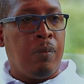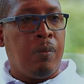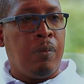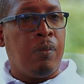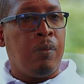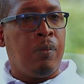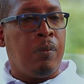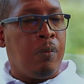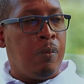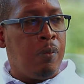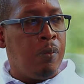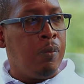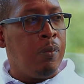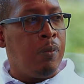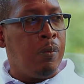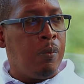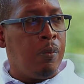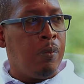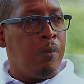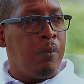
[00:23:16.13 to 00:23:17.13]
trying to heal.
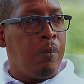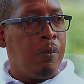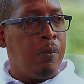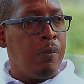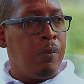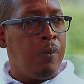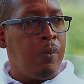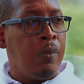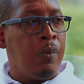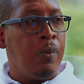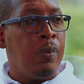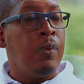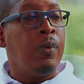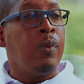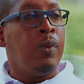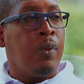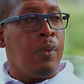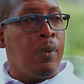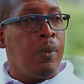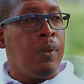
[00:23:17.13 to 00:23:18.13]
For
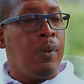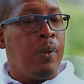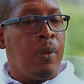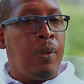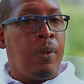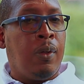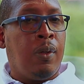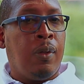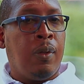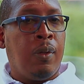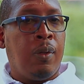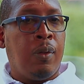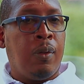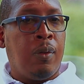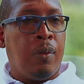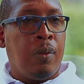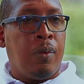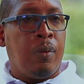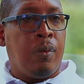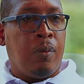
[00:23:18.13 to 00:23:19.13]
them, they are not yet
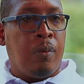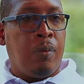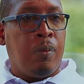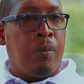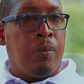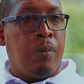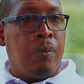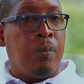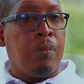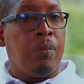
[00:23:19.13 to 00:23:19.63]
at the stage that